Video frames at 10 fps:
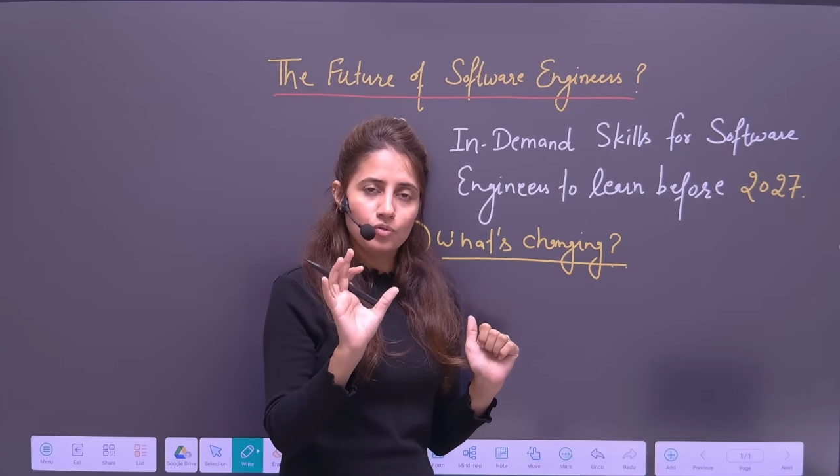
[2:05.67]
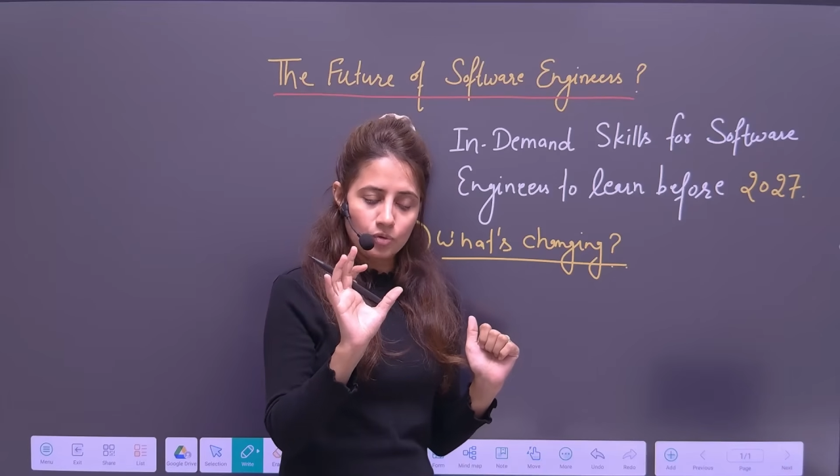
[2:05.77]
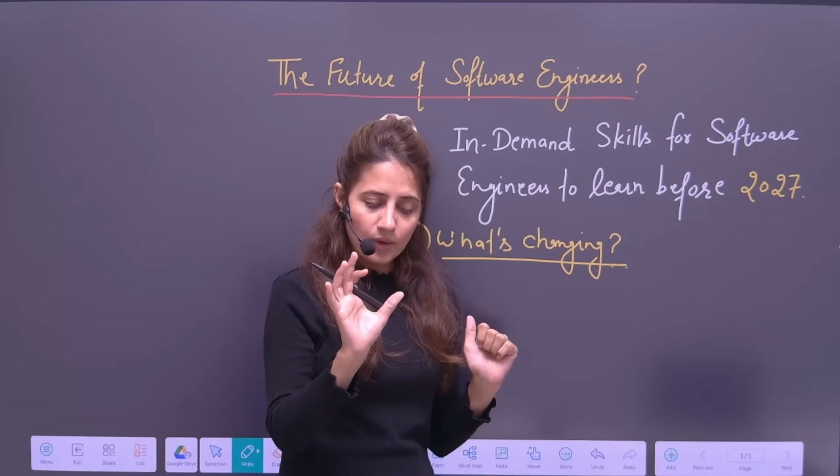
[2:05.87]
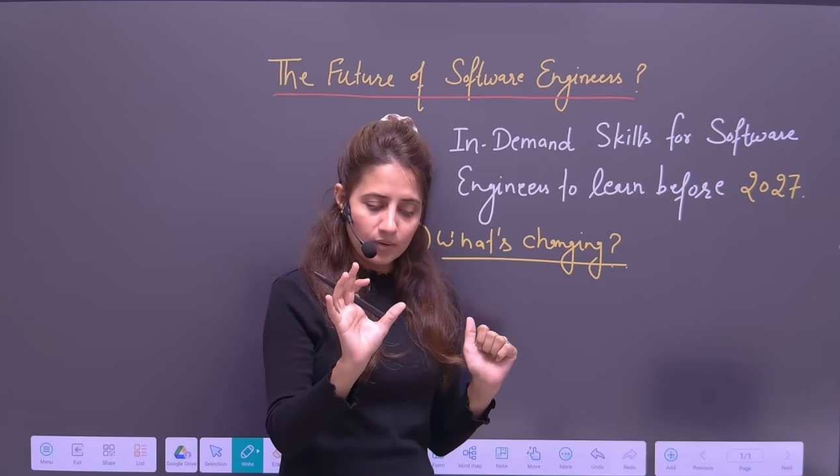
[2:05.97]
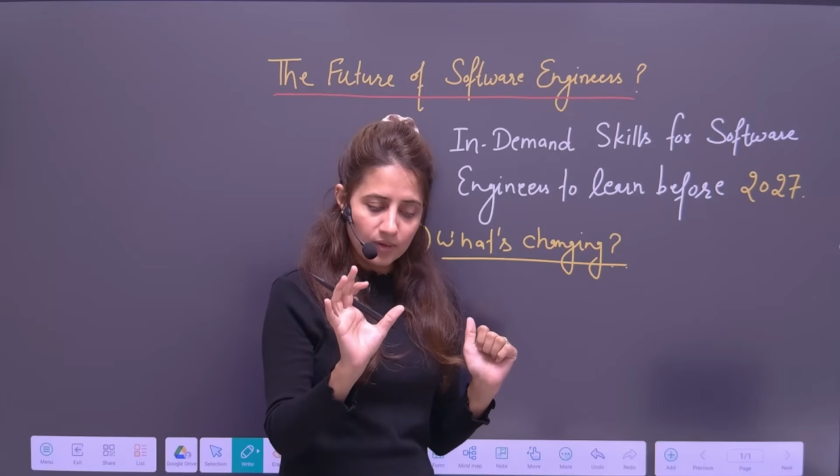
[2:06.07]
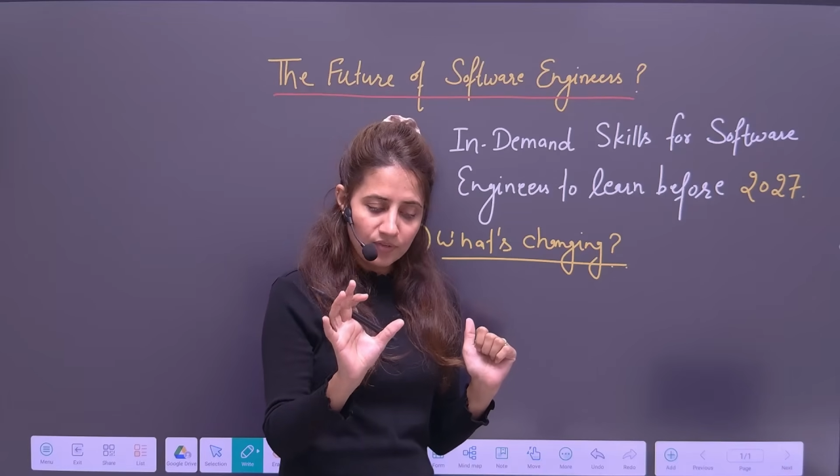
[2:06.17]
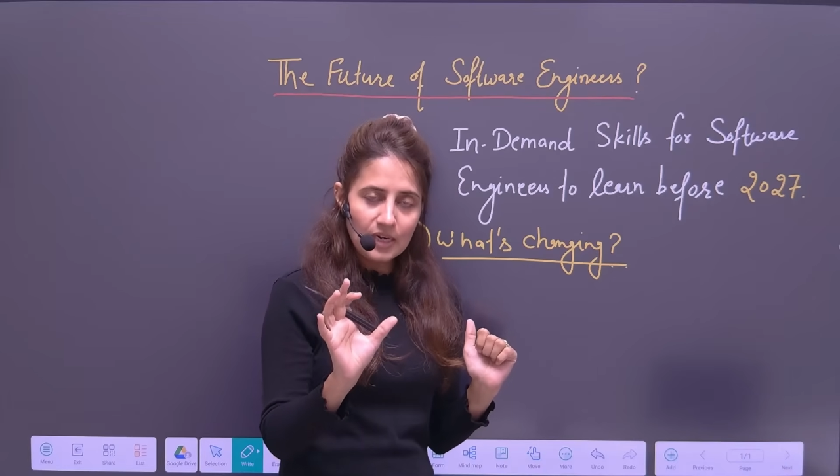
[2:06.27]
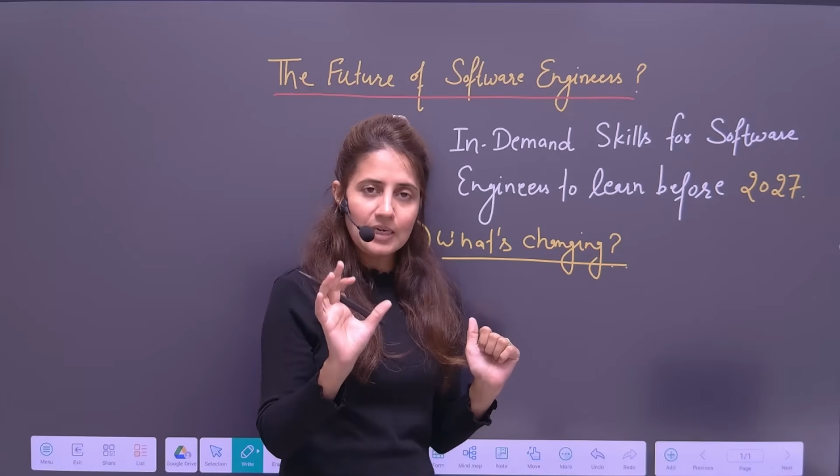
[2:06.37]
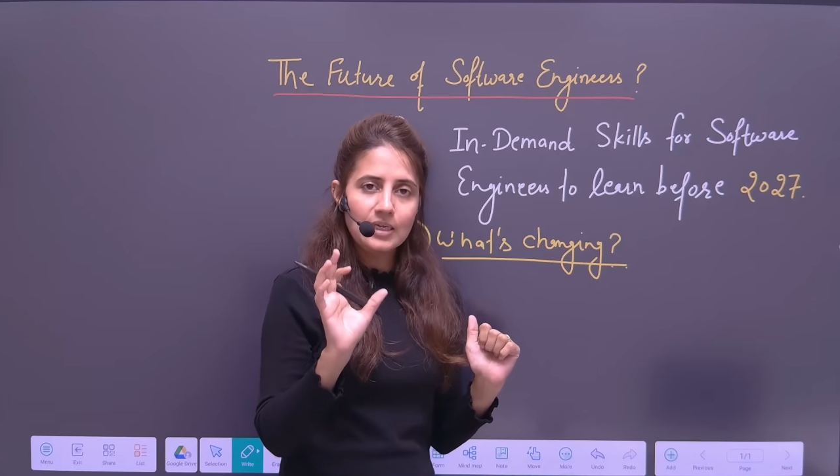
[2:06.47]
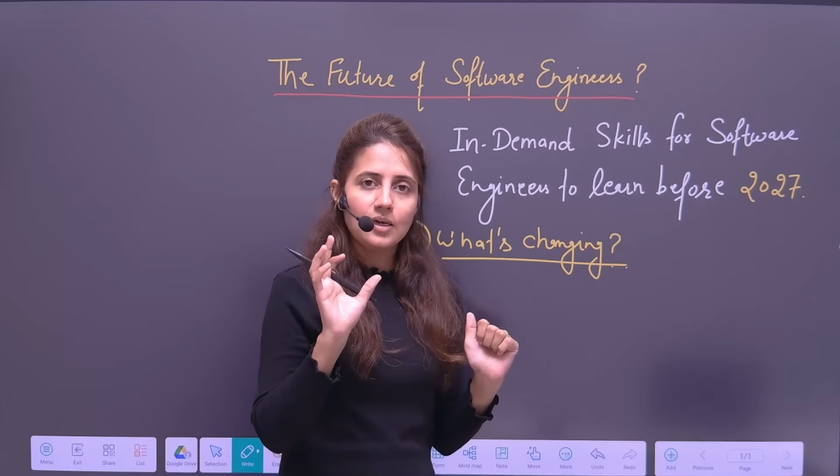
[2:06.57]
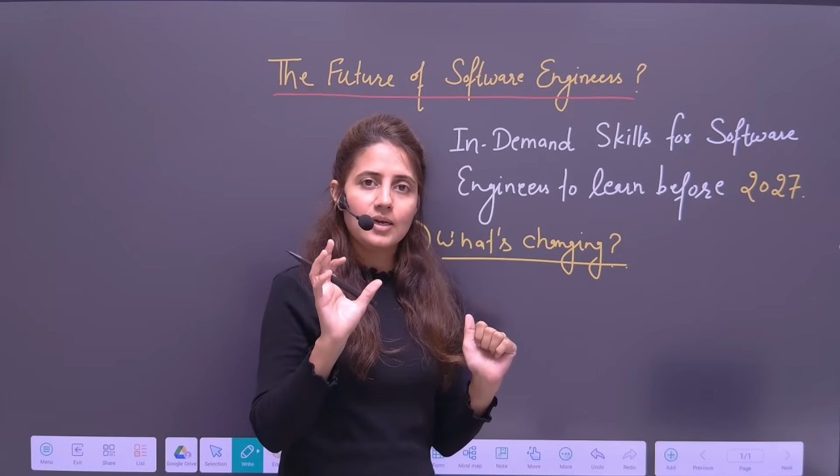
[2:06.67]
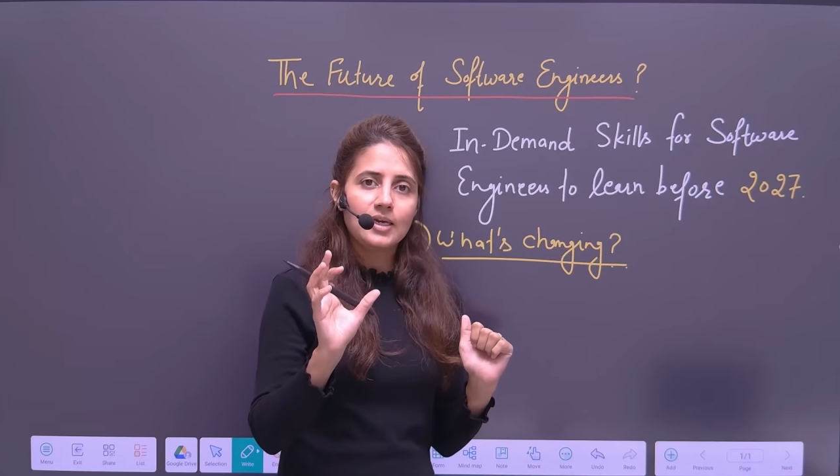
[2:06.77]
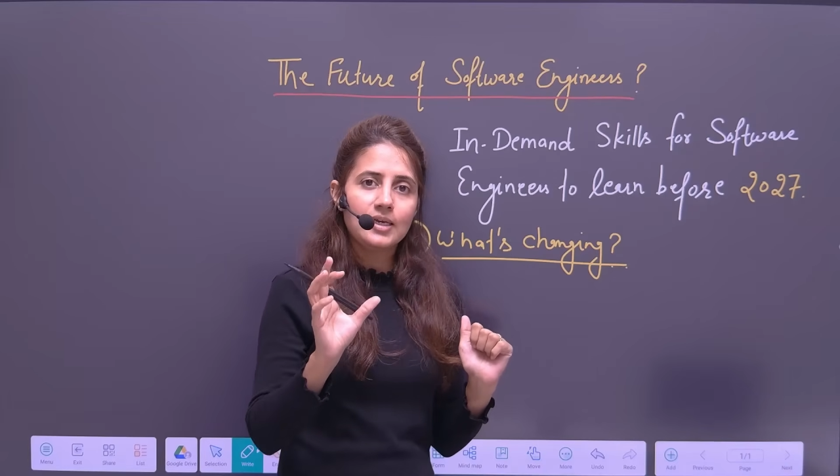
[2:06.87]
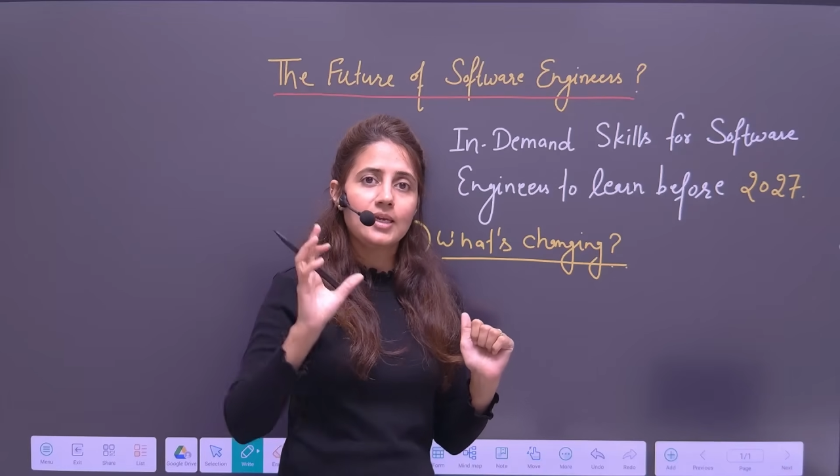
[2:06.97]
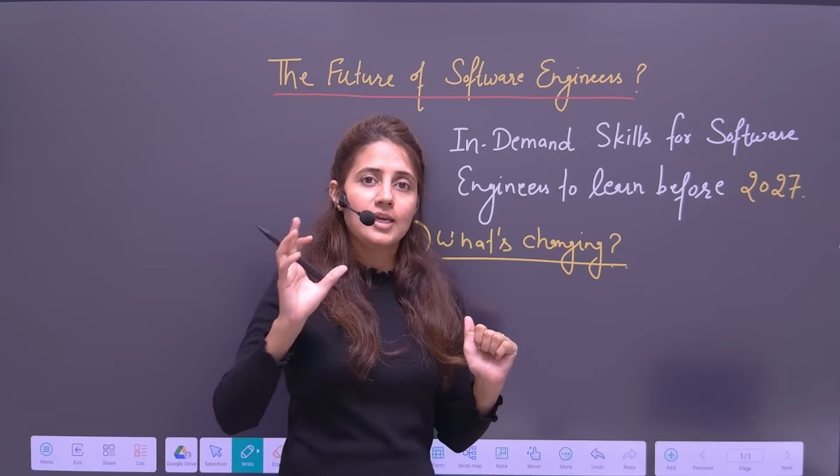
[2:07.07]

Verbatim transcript: you definitely getting